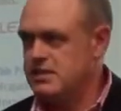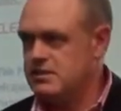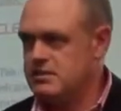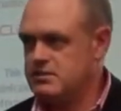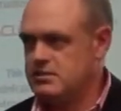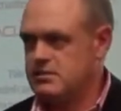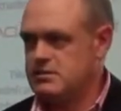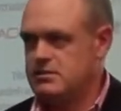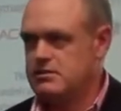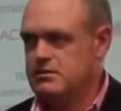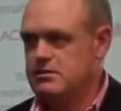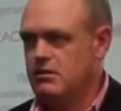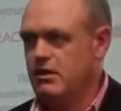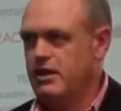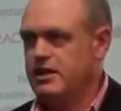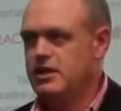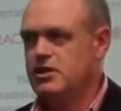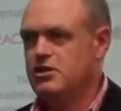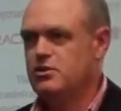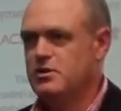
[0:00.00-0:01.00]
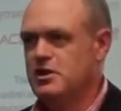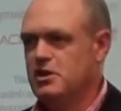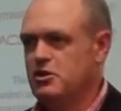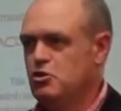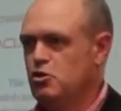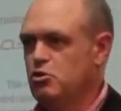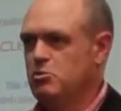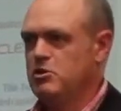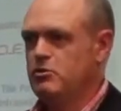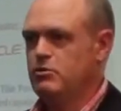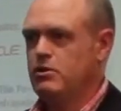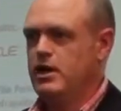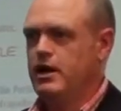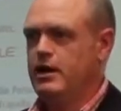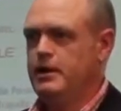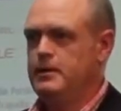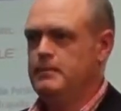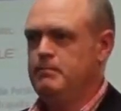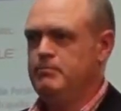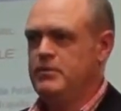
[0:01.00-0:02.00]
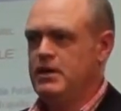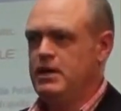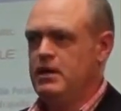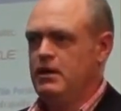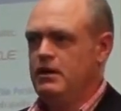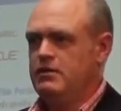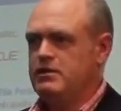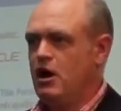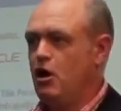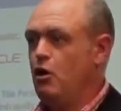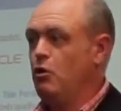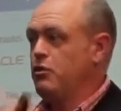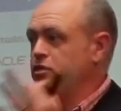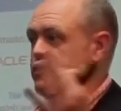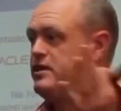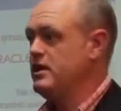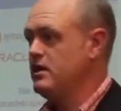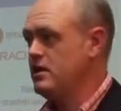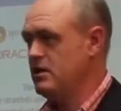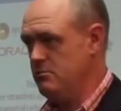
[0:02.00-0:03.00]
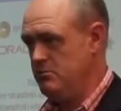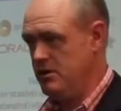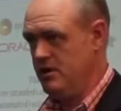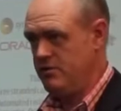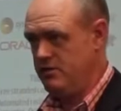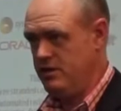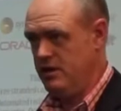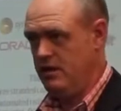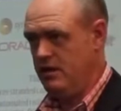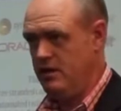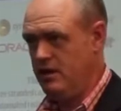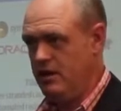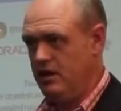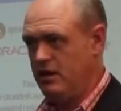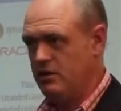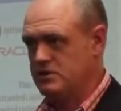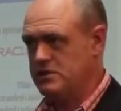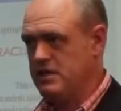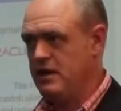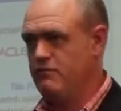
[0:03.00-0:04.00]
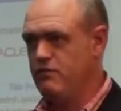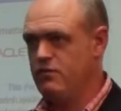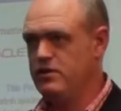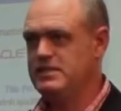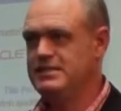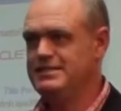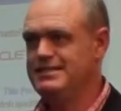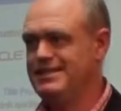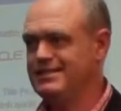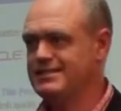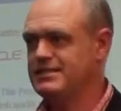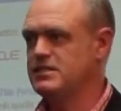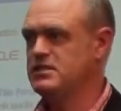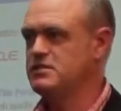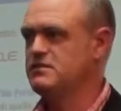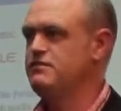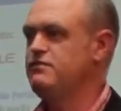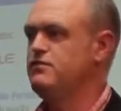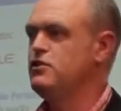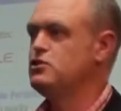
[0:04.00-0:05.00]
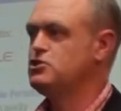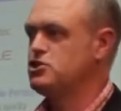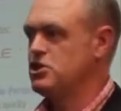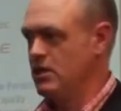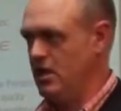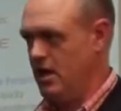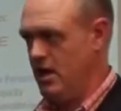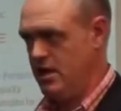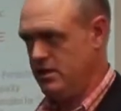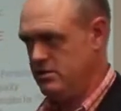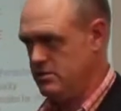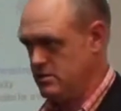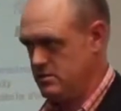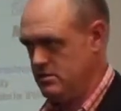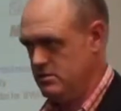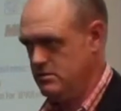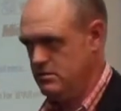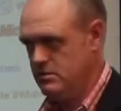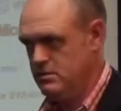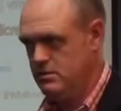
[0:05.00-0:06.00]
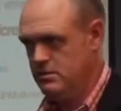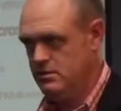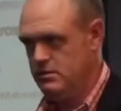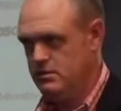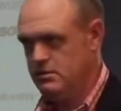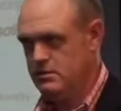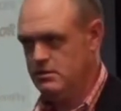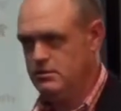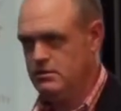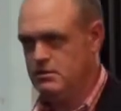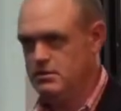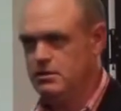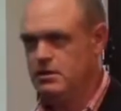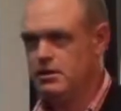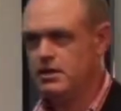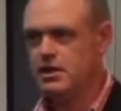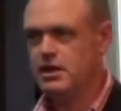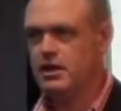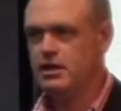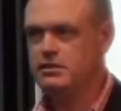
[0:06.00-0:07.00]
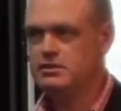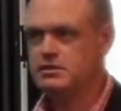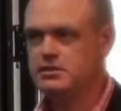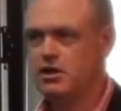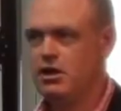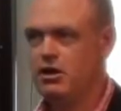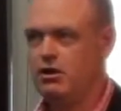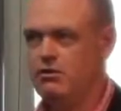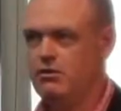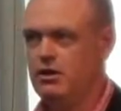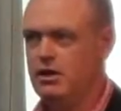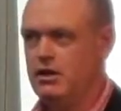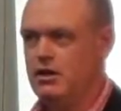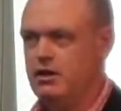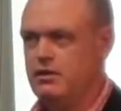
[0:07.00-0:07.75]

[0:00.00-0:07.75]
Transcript: disks like you do in a normal array. The whole thing can be thin because every disk is virtualized. Okay, so